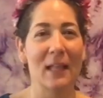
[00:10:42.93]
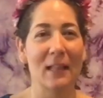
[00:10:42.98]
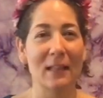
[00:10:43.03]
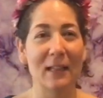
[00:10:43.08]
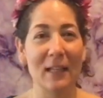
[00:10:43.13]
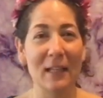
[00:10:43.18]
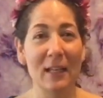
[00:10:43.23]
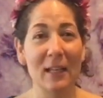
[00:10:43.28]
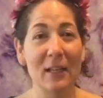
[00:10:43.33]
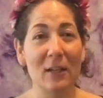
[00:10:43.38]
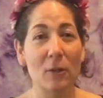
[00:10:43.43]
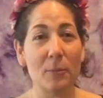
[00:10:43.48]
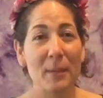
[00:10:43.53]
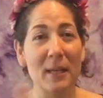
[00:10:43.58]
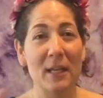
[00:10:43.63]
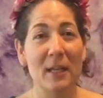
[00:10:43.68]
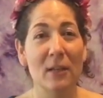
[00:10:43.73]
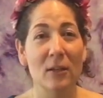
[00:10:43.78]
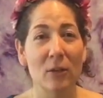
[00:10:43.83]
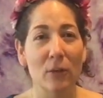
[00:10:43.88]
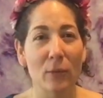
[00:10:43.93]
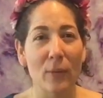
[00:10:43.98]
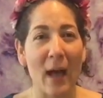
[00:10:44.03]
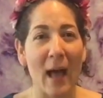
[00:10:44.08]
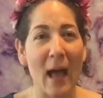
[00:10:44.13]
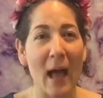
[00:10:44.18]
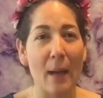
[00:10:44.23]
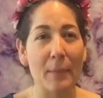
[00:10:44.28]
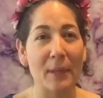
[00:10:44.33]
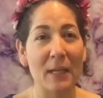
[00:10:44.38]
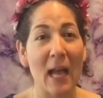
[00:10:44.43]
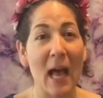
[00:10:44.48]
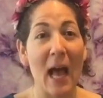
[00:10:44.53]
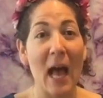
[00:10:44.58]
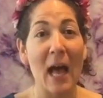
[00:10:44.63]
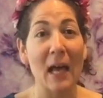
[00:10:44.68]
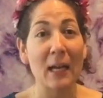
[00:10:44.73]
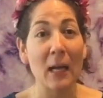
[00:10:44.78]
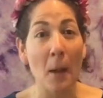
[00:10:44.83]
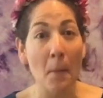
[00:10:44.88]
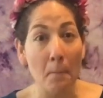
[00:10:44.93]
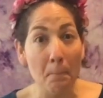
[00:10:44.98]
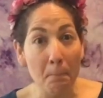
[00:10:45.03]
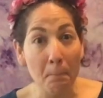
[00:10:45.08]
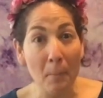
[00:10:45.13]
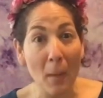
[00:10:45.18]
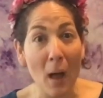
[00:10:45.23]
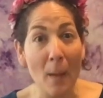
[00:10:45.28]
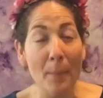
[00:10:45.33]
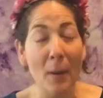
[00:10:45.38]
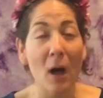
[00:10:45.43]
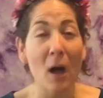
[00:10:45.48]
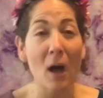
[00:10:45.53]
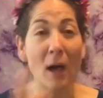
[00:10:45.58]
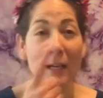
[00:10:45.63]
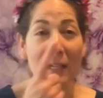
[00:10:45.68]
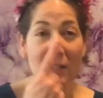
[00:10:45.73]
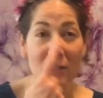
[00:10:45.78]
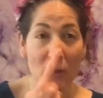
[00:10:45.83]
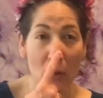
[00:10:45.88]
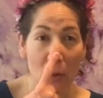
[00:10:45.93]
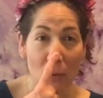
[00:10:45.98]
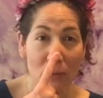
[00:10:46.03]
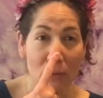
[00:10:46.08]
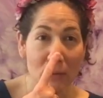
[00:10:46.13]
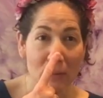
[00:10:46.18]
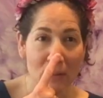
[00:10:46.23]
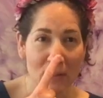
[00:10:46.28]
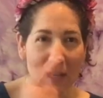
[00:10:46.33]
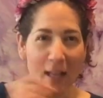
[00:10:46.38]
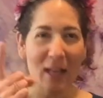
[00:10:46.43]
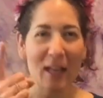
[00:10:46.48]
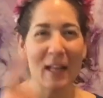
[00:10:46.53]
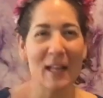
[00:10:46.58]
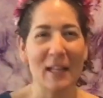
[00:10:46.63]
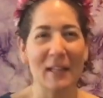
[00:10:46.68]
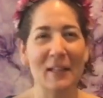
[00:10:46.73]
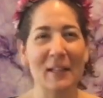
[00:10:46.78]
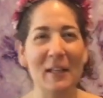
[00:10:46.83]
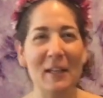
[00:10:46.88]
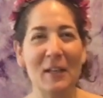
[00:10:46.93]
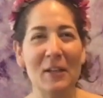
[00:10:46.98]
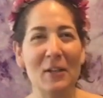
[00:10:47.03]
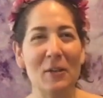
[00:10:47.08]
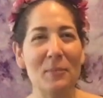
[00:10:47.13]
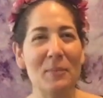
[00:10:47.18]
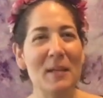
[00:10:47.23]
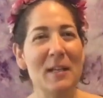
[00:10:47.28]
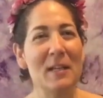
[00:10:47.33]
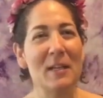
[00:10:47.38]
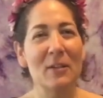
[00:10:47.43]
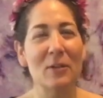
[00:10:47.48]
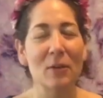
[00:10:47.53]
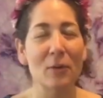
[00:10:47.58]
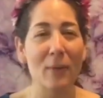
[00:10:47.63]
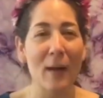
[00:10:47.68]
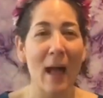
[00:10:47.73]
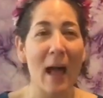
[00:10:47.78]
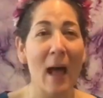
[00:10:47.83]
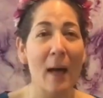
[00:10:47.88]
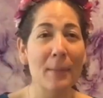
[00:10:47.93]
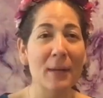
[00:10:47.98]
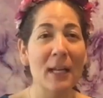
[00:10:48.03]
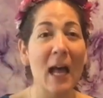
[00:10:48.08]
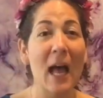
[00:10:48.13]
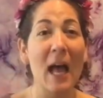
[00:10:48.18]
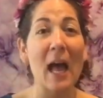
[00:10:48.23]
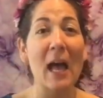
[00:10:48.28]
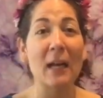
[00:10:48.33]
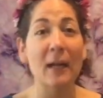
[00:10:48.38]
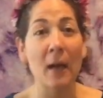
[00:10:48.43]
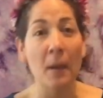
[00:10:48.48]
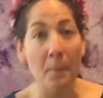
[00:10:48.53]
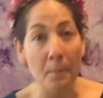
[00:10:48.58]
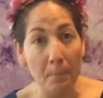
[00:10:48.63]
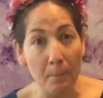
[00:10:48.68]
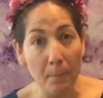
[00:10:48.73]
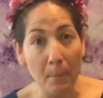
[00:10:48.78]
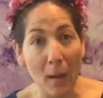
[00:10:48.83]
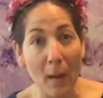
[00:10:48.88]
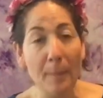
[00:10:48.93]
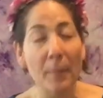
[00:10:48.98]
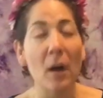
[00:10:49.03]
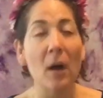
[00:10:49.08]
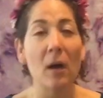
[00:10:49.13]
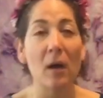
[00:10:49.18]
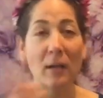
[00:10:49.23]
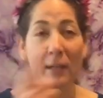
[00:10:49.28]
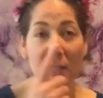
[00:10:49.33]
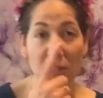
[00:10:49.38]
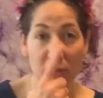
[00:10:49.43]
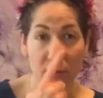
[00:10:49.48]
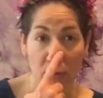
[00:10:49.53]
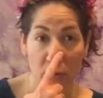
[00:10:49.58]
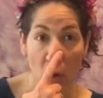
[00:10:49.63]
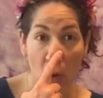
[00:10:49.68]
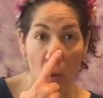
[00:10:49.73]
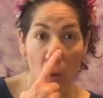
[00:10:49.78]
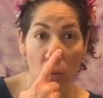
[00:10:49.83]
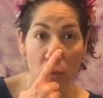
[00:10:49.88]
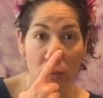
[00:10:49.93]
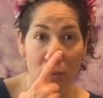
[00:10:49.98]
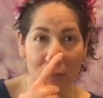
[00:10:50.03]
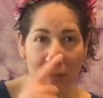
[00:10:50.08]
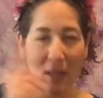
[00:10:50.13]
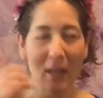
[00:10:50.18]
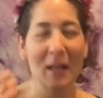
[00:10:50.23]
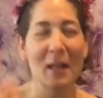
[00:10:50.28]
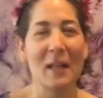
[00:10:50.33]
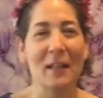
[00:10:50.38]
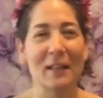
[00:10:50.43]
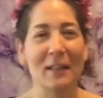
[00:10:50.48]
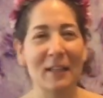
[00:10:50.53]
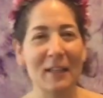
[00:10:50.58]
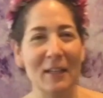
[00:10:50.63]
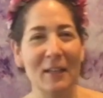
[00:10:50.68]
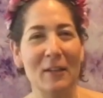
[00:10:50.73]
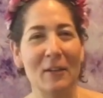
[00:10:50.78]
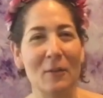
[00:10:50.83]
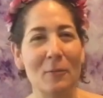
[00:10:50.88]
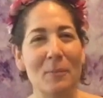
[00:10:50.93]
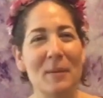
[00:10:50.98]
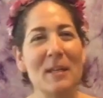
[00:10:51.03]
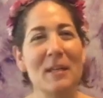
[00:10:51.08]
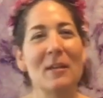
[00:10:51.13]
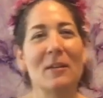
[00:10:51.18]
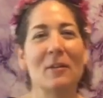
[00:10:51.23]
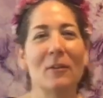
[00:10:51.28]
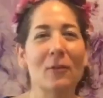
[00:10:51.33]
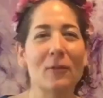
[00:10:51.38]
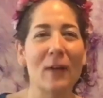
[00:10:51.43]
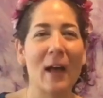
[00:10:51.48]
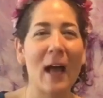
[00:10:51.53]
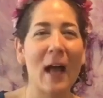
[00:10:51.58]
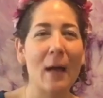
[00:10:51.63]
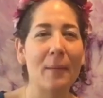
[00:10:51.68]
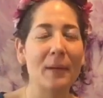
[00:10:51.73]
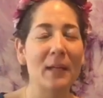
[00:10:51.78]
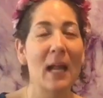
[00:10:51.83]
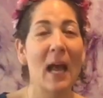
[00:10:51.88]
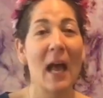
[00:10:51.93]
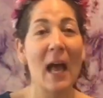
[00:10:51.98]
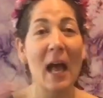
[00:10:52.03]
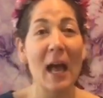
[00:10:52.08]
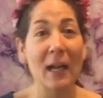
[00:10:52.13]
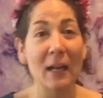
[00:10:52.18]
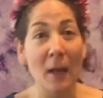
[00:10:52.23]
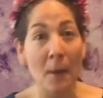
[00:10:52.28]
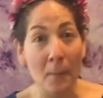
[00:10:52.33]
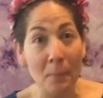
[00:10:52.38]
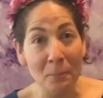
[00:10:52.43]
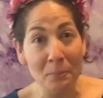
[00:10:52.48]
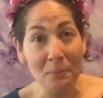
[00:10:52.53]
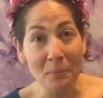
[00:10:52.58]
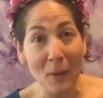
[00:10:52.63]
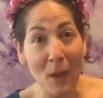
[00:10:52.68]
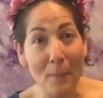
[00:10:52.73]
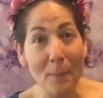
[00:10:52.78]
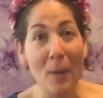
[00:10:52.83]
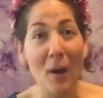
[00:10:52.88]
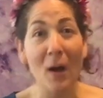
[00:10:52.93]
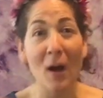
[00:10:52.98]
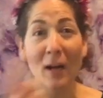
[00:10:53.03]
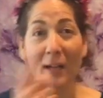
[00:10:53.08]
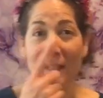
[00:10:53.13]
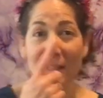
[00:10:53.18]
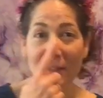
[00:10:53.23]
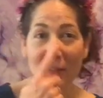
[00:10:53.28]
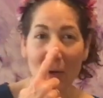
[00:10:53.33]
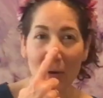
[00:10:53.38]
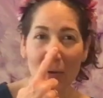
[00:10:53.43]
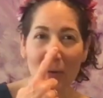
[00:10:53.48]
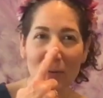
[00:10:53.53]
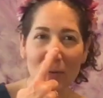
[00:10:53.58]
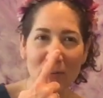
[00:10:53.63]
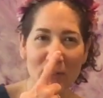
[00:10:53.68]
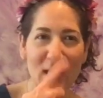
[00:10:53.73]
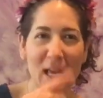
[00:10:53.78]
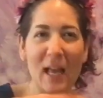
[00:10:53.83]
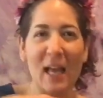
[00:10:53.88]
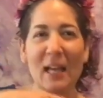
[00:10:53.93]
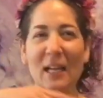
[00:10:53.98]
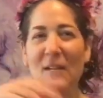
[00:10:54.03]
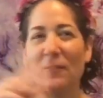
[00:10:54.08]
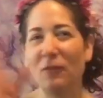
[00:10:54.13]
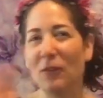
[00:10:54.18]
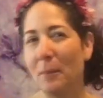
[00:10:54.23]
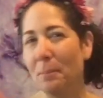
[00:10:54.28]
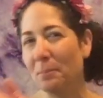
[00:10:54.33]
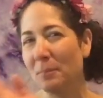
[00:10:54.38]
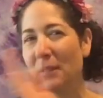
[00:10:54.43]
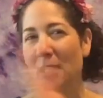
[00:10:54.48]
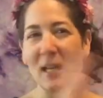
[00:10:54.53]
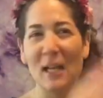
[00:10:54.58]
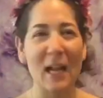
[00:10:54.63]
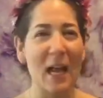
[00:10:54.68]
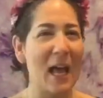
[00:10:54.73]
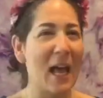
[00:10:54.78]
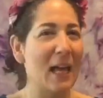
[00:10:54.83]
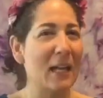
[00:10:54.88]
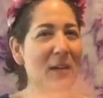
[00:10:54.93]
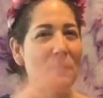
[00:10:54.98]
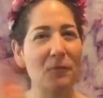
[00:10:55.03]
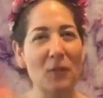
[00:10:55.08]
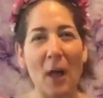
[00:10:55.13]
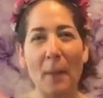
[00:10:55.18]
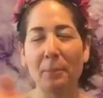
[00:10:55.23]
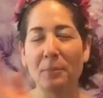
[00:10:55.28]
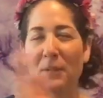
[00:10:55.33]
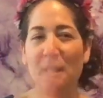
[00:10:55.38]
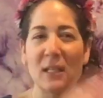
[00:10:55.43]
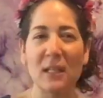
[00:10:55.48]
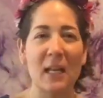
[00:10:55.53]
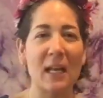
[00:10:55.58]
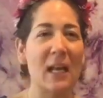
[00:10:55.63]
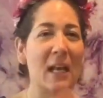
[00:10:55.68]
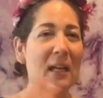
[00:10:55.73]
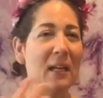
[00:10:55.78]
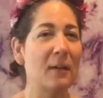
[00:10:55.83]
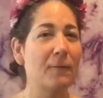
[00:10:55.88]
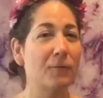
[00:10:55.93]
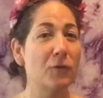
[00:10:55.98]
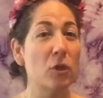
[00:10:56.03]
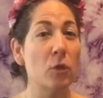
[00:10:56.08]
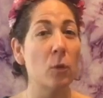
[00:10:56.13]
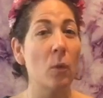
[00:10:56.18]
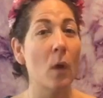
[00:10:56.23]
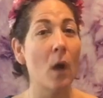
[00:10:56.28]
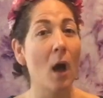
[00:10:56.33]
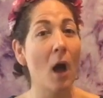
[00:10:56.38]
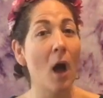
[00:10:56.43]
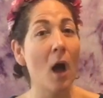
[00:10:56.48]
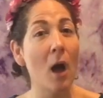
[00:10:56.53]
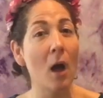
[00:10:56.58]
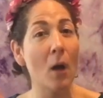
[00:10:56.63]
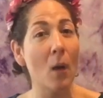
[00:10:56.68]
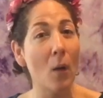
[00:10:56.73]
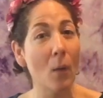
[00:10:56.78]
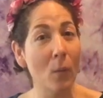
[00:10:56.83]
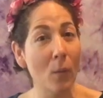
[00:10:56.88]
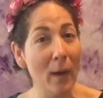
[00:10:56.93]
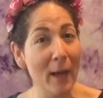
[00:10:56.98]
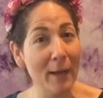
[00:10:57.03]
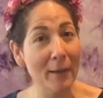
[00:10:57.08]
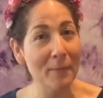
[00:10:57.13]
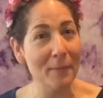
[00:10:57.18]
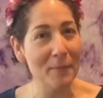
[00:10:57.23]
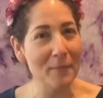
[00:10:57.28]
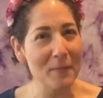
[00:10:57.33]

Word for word: Little Peter Rabbit had a upon his nose. Little Peter Rabbit had a upon his nose. Little Peter Rabbit had a upon his nose. And he flipped it and he flopped it and it flew away.